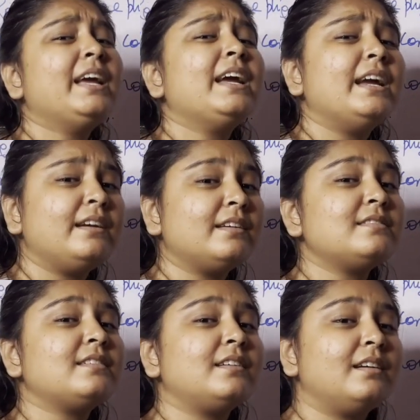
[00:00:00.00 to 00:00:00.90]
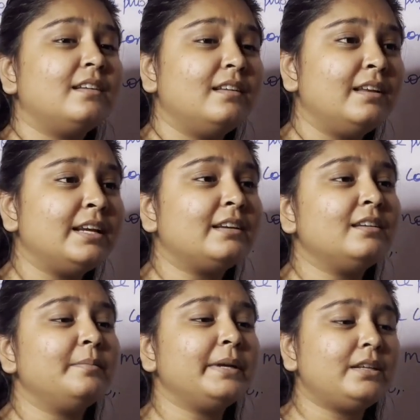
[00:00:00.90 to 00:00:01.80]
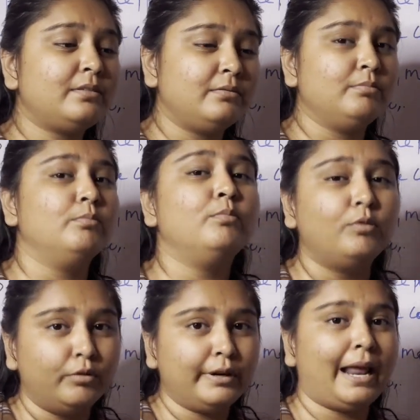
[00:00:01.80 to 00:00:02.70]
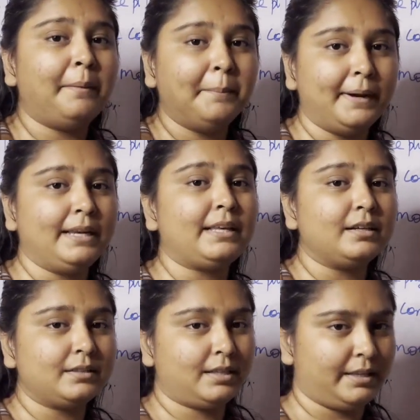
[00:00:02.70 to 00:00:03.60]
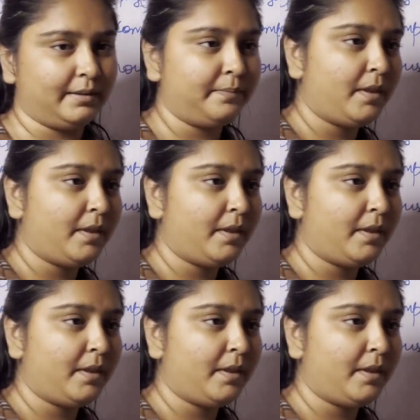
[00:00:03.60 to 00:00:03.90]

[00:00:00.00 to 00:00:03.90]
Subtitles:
it is a little bit more and bulkier thing.